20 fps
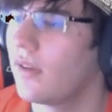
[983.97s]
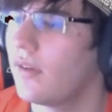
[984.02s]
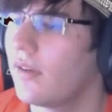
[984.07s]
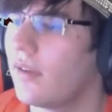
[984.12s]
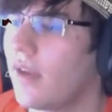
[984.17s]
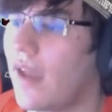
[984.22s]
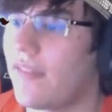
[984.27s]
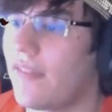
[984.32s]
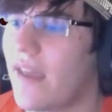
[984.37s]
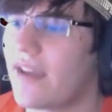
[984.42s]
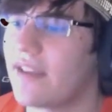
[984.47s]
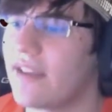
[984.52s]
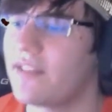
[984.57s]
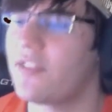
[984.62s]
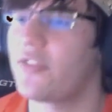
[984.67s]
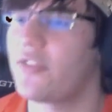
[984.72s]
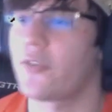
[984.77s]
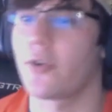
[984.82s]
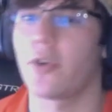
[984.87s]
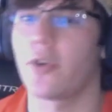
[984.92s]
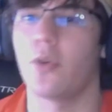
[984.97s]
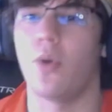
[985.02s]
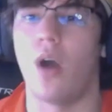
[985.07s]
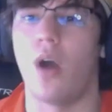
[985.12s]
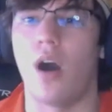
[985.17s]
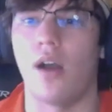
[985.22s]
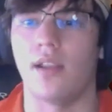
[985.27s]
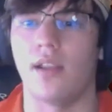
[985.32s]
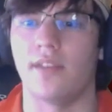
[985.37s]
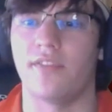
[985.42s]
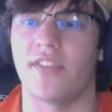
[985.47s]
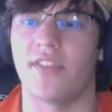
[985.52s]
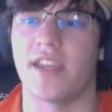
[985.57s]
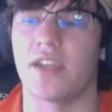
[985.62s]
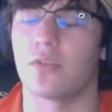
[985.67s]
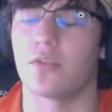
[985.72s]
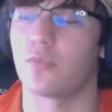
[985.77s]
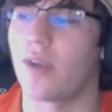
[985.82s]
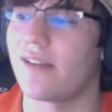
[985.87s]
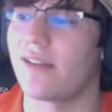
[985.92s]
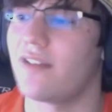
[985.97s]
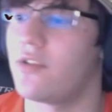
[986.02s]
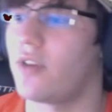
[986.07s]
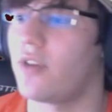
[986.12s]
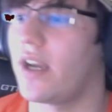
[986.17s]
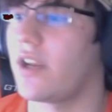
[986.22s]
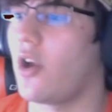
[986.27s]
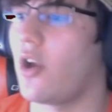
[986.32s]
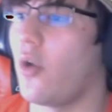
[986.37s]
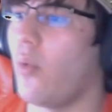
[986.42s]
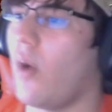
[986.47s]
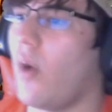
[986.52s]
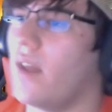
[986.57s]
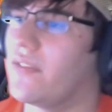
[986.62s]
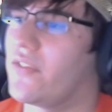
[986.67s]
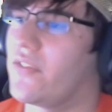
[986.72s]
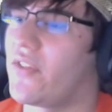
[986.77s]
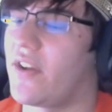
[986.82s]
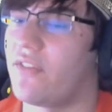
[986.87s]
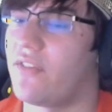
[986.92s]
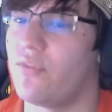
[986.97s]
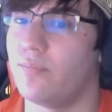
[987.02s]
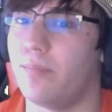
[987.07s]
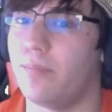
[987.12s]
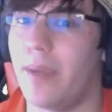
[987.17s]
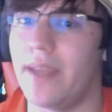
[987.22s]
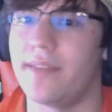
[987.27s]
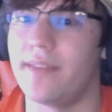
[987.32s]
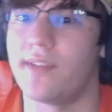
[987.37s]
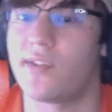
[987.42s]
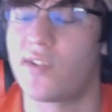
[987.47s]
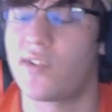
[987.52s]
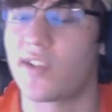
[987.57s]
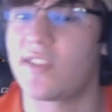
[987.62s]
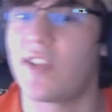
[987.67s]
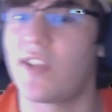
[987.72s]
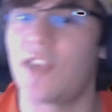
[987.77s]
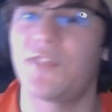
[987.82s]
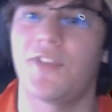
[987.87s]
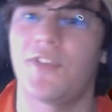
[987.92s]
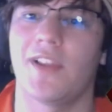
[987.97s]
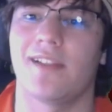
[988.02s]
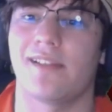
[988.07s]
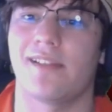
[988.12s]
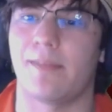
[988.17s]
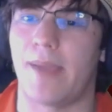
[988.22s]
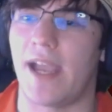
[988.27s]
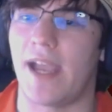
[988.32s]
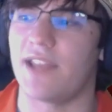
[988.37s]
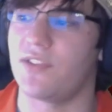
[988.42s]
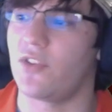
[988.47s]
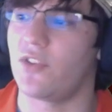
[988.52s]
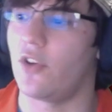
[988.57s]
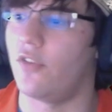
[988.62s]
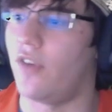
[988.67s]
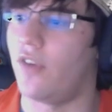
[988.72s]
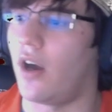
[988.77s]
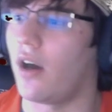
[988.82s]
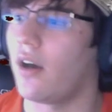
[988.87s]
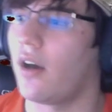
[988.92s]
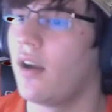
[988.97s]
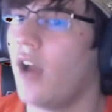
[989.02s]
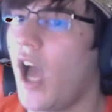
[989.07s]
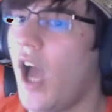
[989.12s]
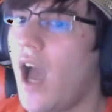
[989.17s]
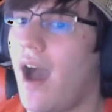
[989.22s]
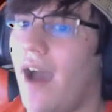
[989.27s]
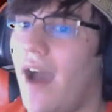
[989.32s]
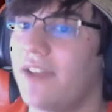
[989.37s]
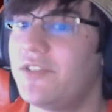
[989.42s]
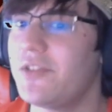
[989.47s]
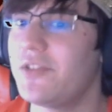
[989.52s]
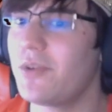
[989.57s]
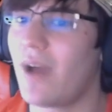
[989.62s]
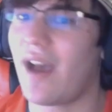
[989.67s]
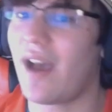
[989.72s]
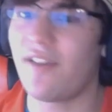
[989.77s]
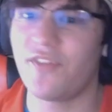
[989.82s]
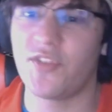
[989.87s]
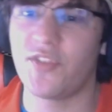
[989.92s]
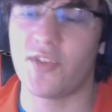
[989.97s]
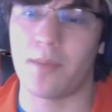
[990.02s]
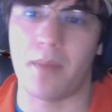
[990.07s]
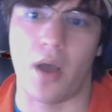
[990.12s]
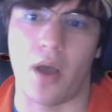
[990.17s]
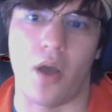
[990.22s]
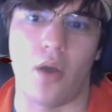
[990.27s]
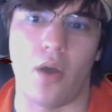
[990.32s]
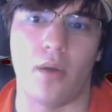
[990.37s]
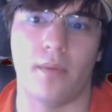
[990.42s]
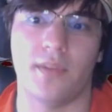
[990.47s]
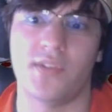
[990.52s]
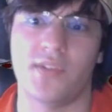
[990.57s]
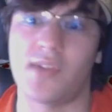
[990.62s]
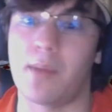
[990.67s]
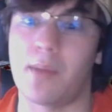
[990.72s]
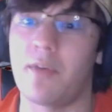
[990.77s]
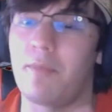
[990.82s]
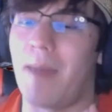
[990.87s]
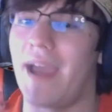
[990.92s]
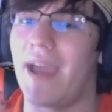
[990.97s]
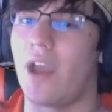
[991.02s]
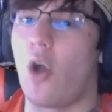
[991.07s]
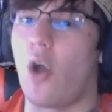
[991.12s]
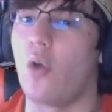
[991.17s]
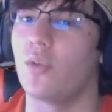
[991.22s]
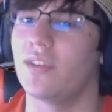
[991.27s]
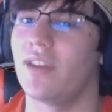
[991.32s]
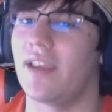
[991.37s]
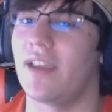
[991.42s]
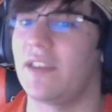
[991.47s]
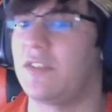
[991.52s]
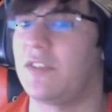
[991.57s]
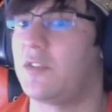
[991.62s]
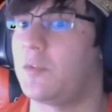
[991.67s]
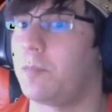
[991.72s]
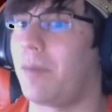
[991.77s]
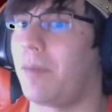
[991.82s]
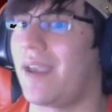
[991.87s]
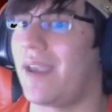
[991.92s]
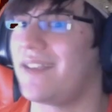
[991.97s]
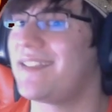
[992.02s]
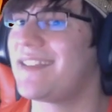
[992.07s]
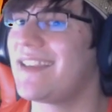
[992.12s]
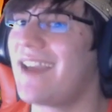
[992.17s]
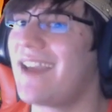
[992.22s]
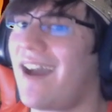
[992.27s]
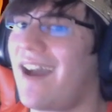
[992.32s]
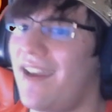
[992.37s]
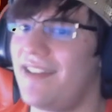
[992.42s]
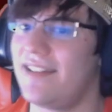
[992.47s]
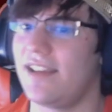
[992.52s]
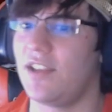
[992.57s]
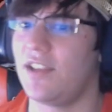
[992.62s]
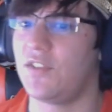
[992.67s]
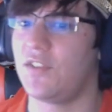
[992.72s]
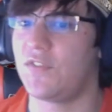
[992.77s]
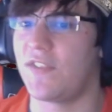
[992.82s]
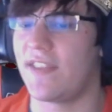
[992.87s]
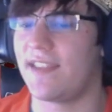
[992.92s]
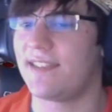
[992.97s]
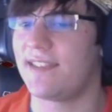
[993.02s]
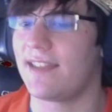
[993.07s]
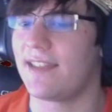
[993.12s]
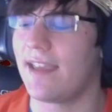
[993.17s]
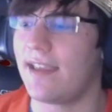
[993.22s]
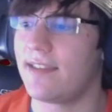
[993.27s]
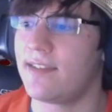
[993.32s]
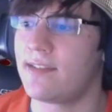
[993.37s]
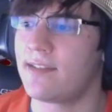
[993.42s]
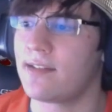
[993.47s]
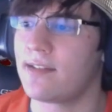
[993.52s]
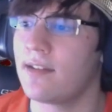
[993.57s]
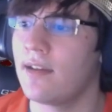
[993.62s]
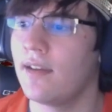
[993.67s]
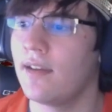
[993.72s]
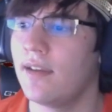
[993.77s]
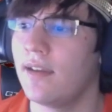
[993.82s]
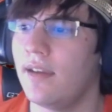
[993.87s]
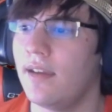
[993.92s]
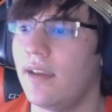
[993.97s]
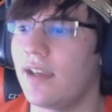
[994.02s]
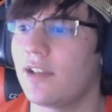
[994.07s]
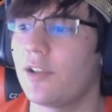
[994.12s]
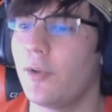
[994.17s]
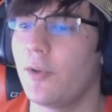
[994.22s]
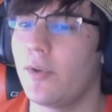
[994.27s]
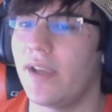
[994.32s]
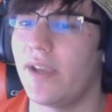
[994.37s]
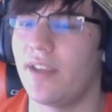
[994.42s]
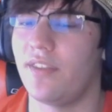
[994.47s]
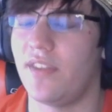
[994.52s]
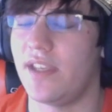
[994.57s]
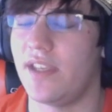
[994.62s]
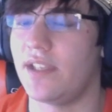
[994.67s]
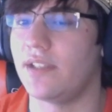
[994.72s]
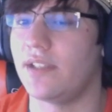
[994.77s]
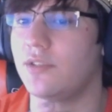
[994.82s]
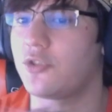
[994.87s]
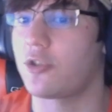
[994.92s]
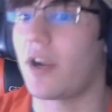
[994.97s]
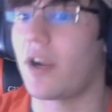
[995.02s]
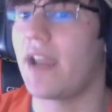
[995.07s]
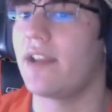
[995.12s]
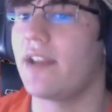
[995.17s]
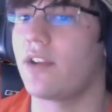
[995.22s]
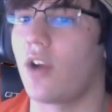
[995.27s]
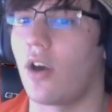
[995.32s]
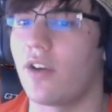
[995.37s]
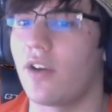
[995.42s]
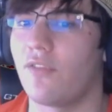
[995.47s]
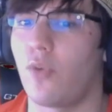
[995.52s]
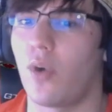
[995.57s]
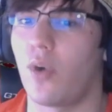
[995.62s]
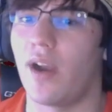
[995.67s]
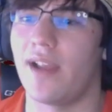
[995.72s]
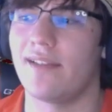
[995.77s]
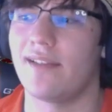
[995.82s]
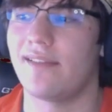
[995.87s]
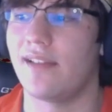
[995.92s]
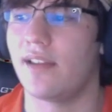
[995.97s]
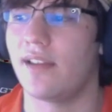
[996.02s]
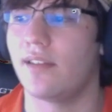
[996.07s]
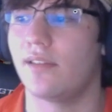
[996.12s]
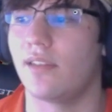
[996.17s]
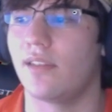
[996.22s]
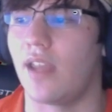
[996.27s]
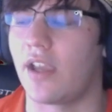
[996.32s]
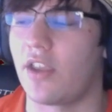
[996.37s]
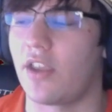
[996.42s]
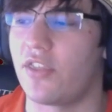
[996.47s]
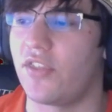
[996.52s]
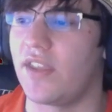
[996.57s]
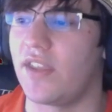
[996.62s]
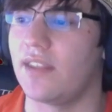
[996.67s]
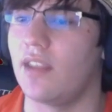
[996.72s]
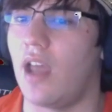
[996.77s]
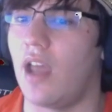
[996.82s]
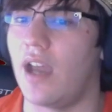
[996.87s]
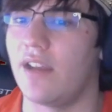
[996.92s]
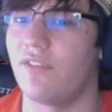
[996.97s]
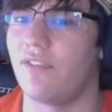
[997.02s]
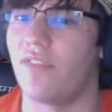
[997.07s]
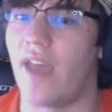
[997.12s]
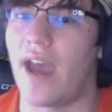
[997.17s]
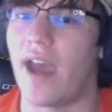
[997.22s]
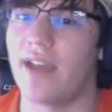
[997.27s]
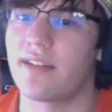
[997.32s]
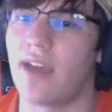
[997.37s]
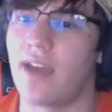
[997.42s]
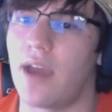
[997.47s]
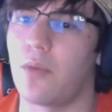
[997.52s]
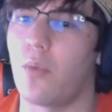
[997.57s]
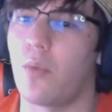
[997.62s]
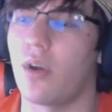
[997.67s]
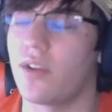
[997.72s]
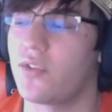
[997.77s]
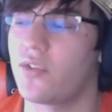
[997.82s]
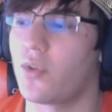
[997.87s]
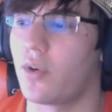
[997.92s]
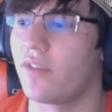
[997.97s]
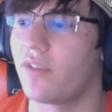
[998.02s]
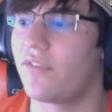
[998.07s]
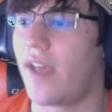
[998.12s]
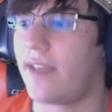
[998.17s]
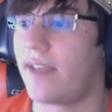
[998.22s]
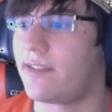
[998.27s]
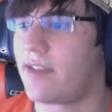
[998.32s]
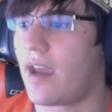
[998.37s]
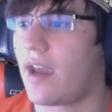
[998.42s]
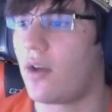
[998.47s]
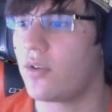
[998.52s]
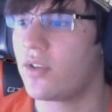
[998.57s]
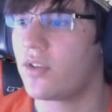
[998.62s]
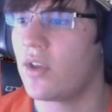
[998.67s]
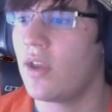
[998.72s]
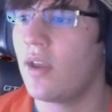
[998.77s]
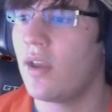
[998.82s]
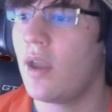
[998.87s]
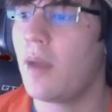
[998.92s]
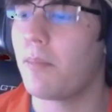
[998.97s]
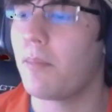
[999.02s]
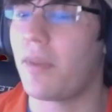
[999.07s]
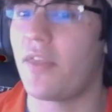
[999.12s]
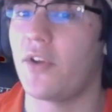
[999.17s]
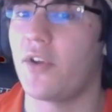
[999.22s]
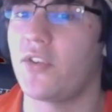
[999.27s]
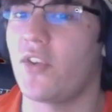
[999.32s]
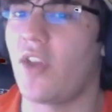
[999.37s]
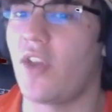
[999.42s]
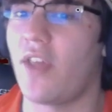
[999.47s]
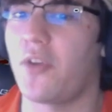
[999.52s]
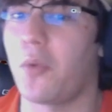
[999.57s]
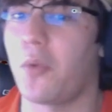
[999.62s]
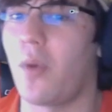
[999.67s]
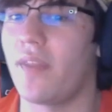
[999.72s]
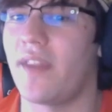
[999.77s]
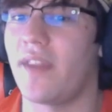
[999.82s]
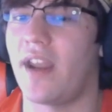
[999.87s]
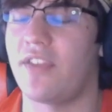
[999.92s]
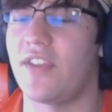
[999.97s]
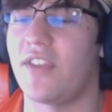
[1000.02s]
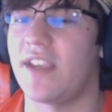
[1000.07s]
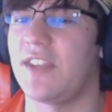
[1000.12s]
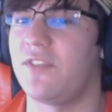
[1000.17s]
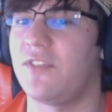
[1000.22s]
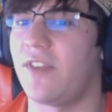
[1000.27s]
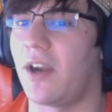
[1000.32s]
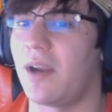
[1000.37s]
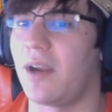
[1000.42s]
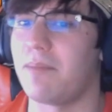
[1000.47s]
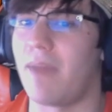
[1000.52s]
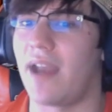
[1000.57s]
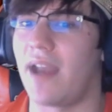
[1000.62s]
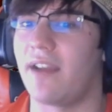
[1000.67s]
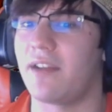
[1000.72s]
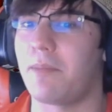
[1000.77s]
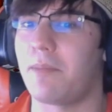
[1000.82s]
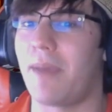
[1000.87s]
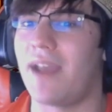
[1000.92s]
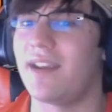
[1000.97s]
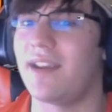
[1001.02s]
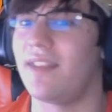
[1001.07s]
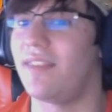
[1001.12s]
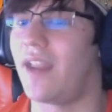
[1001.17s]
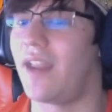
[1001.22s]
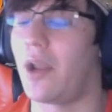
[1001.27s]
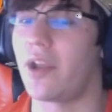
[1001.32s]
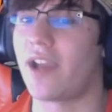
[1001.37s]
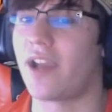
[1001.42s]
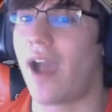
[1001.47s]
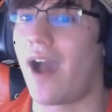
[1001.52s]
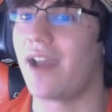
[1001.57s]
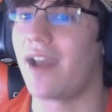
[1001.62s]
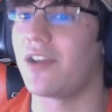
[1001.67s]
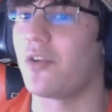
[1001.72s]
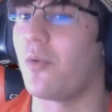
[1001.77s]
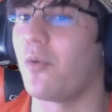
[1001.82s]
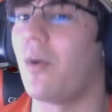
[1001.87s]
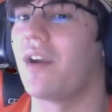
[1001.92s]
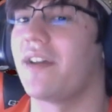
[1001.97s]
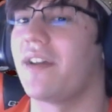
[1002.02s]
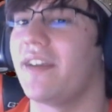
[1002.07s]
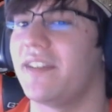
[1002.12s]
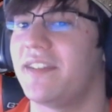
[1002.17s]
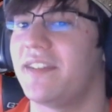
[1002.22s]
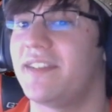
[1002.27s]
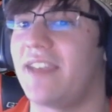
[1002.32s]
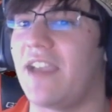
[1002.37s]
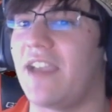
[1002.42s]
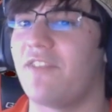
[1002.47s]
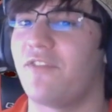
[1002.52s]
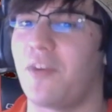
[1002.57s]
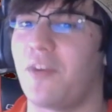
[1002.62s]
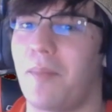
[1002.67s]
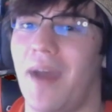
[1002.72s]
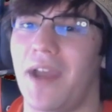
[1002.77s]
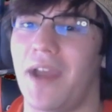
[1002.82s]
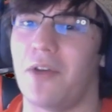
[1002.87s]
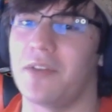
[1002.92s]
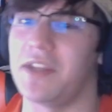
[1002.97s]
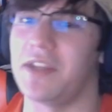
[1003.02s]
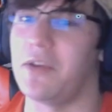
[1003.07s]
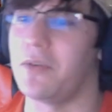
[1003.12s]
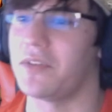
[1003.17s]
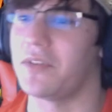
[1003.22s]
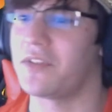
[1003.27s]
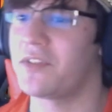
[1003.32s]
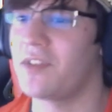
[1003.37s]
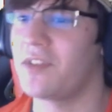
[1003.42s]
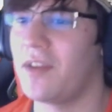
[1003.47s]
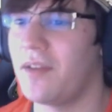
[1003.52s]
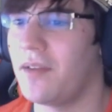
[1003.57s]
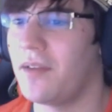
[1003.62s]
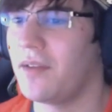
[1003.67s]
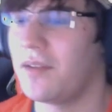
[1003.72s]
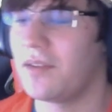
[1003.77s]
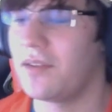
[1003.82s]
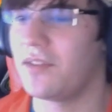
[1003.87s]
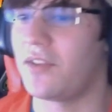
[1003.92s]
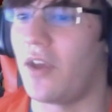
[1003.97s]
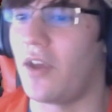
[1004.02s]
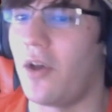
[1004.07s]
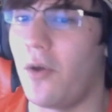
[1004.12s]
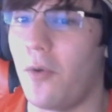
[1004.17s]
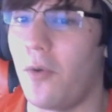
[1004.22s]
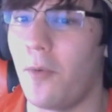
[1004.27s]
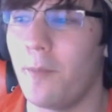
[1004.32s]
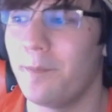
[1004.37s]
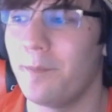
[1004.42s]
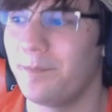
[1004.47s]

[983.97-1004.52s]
And that gets through all of the Regidrago ones that have been successful in Japan so far. I do have some of my own, like, spicy ideas for this list, including the trade Gardevoir engine, like a thin line of that I want to sort of test out. But there's another one that I think is very meta-dependent that I kind of want to save for my own use. So,